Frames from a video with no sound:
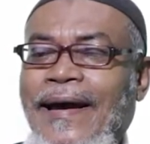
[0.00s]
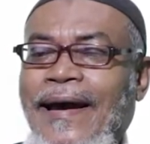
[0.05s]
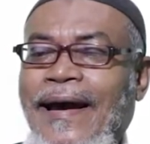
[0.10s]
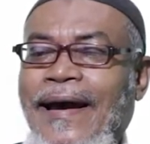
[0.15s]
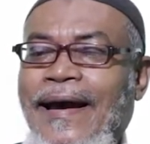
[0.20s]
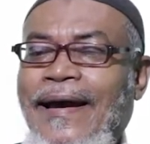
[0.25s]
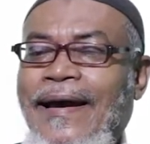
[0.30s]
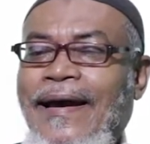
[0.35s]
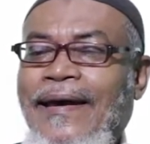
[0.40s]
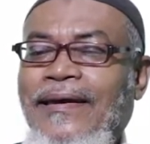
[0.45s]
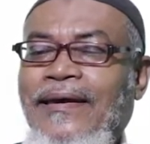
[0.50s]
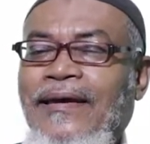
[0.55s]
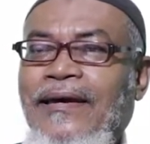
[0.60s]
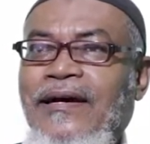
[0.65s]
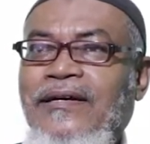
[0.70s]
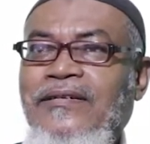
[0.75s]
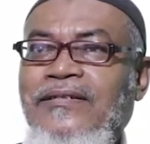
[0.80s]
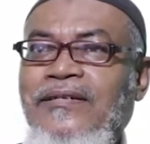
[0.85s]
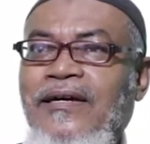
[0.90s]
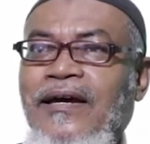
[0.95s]
I
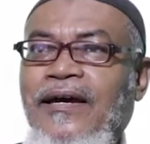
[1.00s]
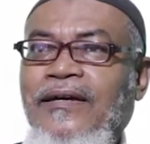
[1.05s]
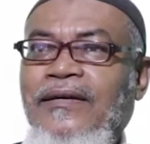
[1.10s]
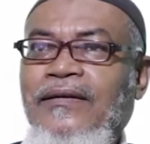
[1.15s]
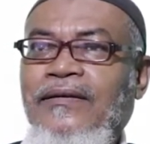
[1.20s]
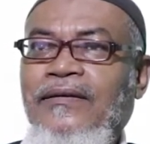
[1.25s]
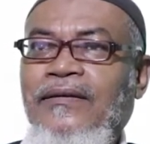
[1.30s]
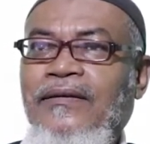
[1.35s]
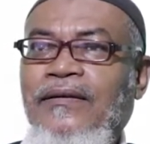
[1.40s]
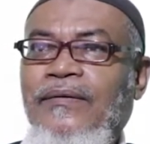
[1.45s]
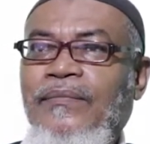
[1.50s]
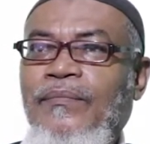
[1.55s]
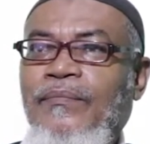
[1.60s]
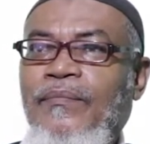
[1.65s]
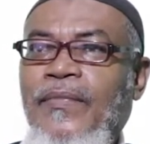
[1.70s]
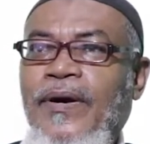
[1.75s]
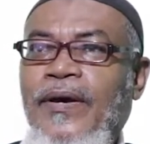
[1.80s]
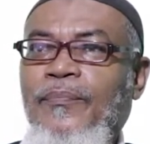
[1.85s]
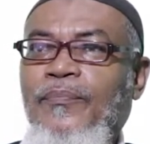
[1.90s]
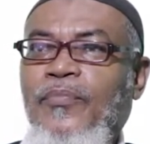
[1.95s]
assign
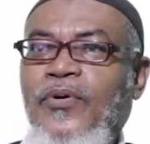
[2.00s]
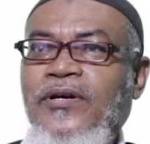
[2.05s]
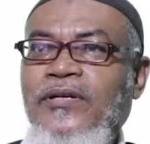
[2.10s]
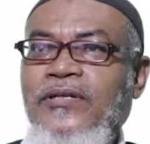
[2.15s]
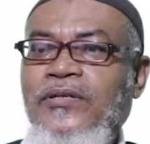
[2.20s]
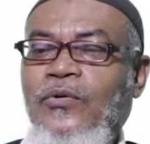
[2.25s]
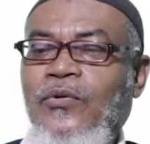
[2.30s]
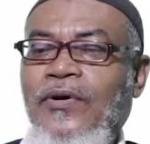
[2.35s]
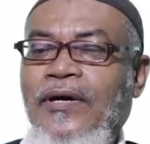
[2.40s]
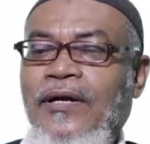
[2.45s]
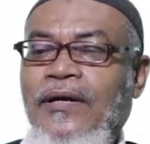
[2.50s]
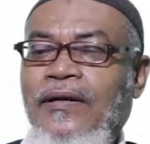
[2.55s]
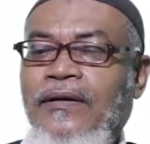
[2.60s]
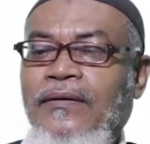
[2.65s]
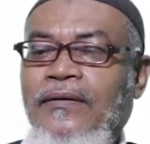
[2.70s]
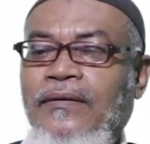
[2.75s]
my pointer 1